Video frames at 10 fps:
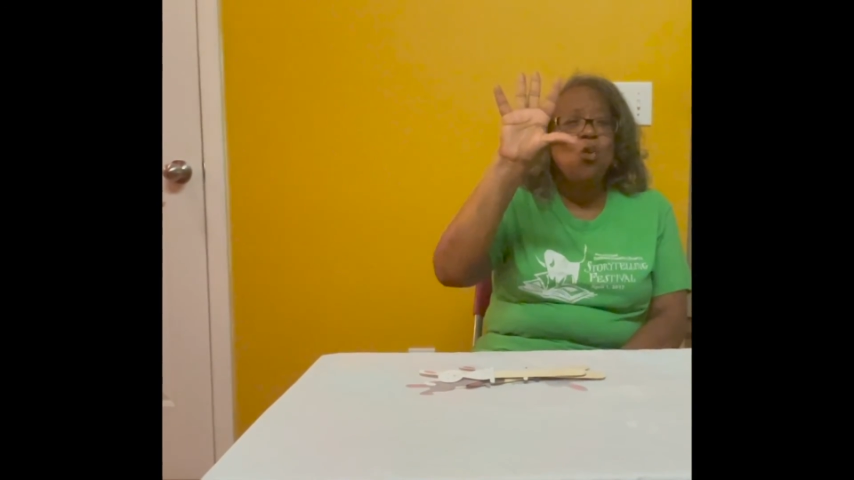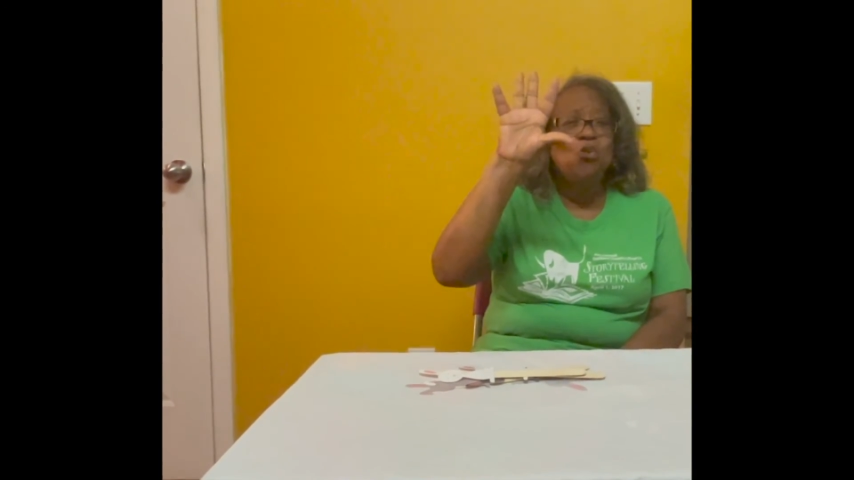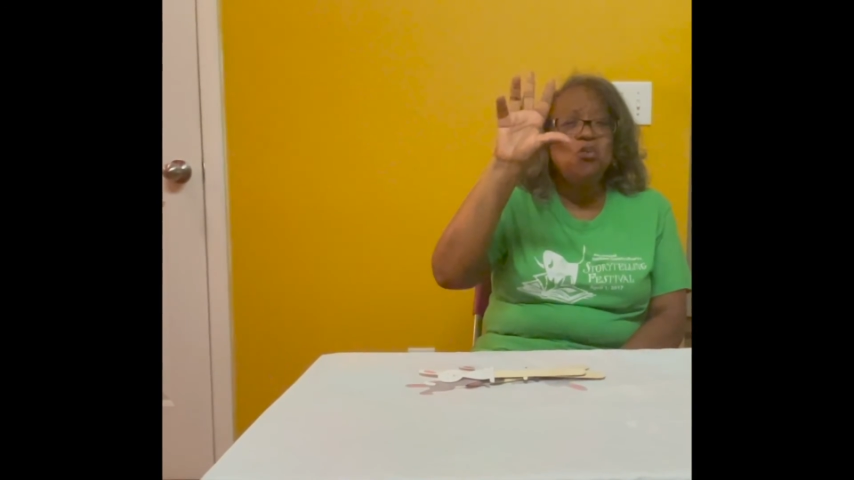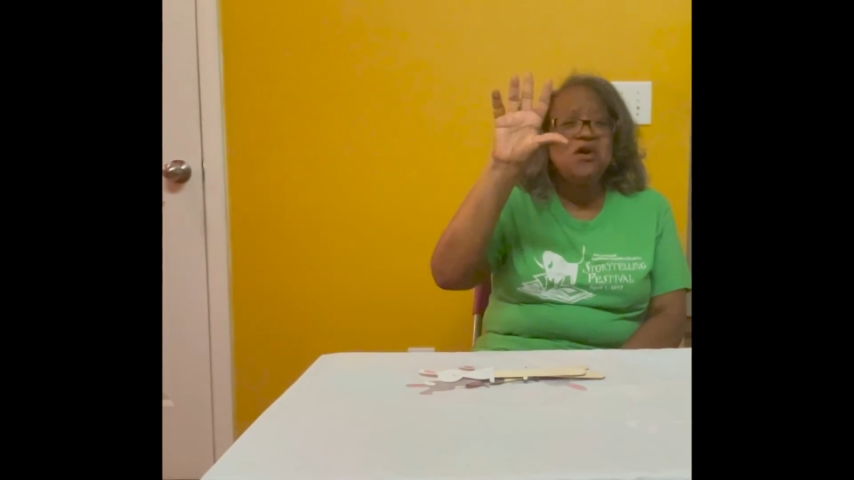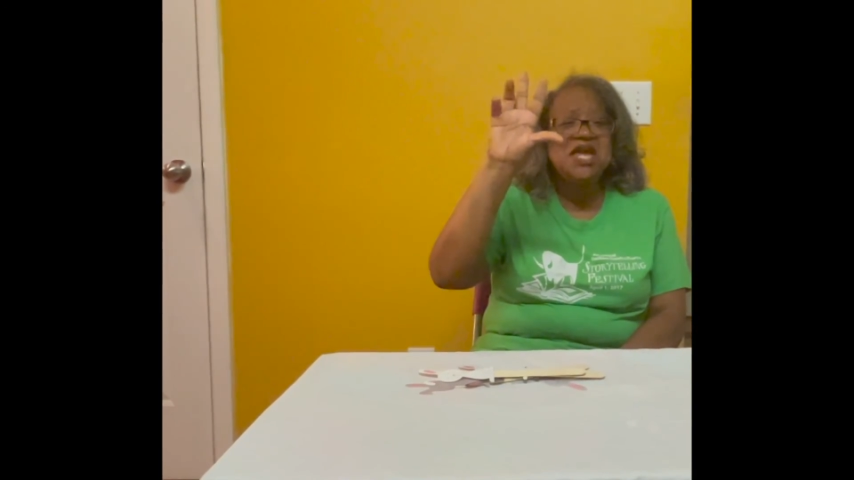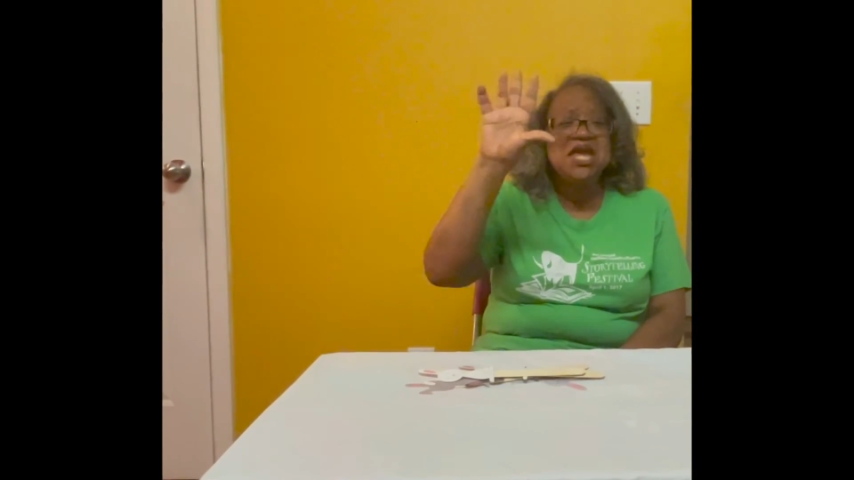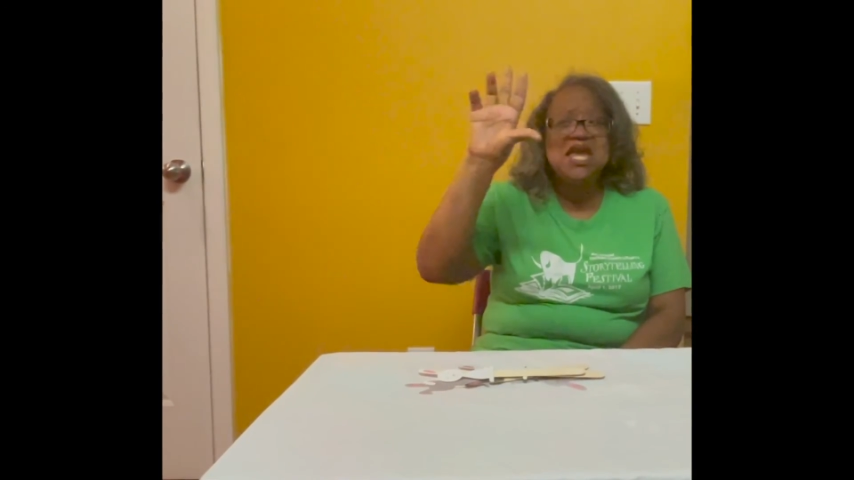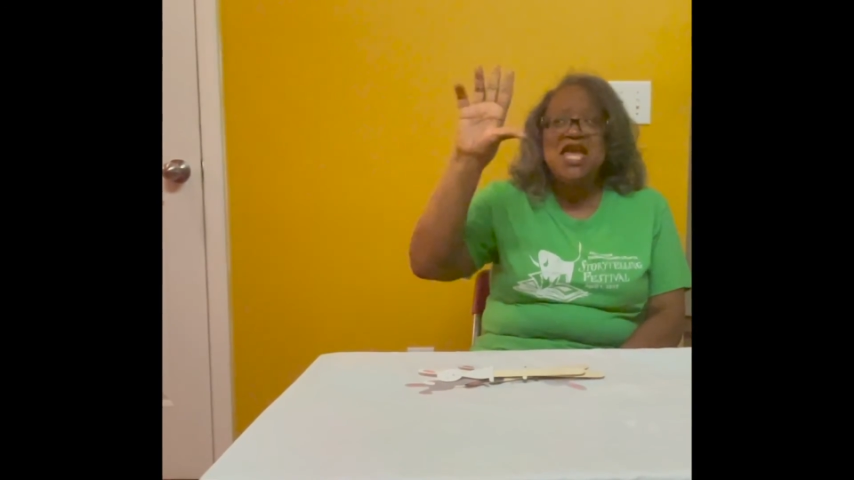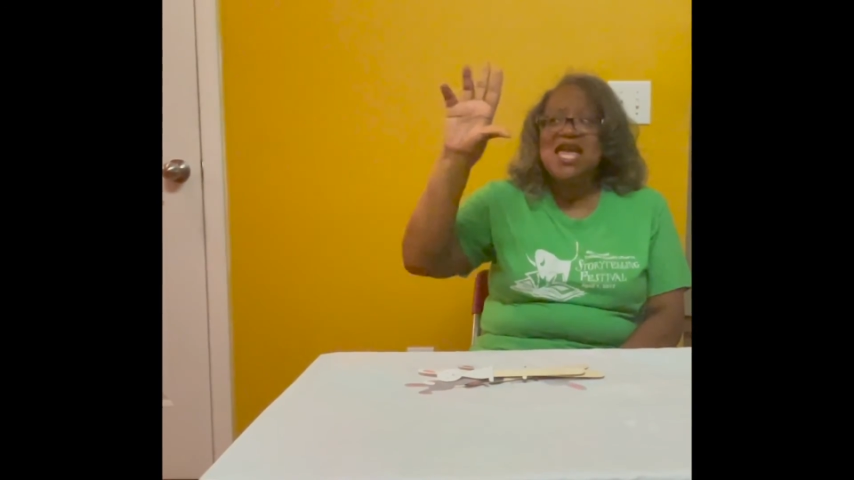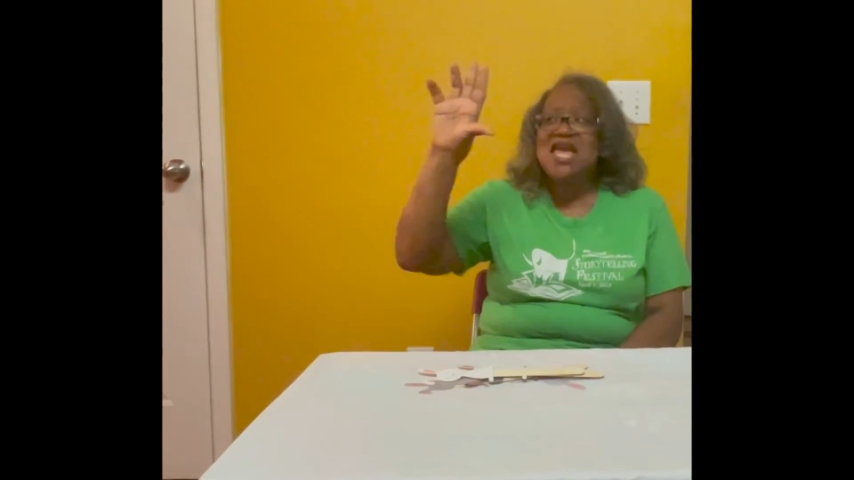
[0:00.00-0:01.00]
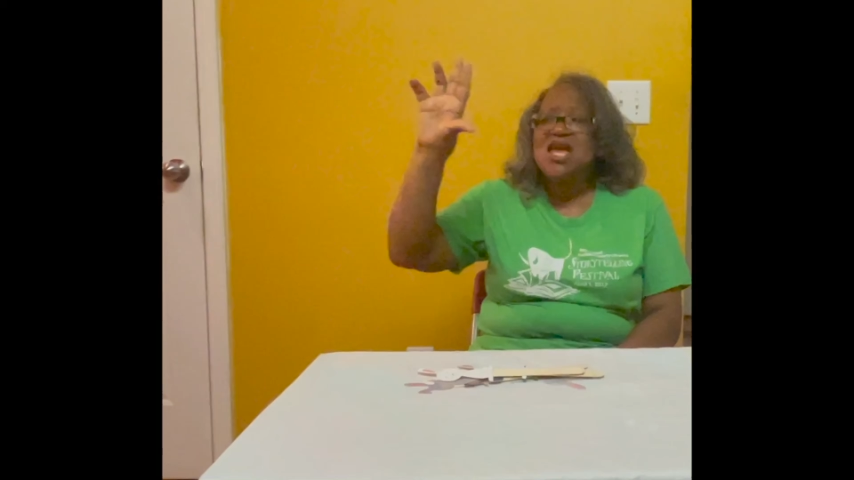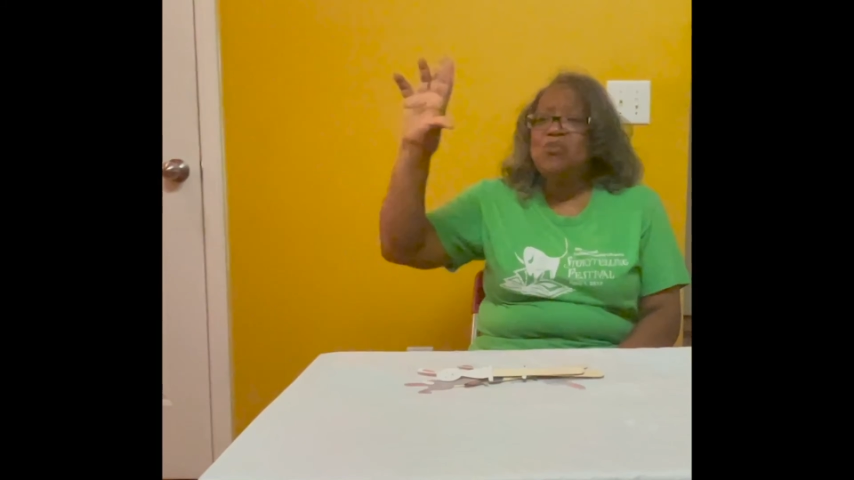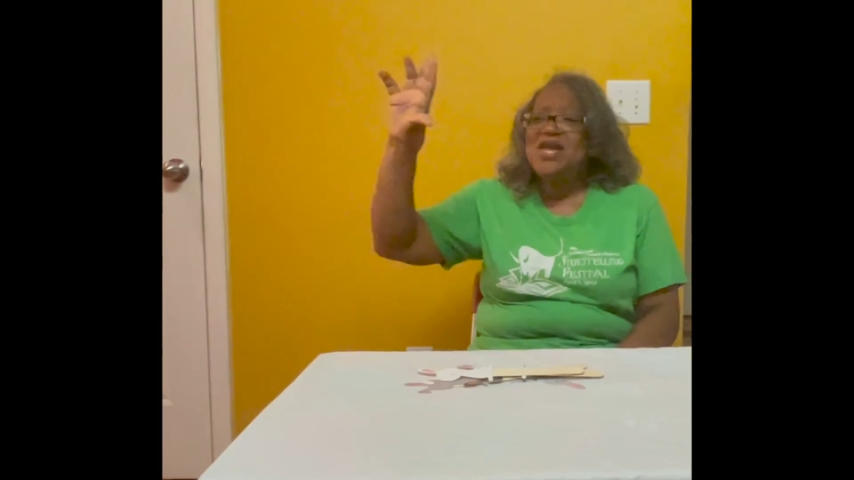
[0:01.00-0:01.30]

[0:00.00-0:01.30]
wee,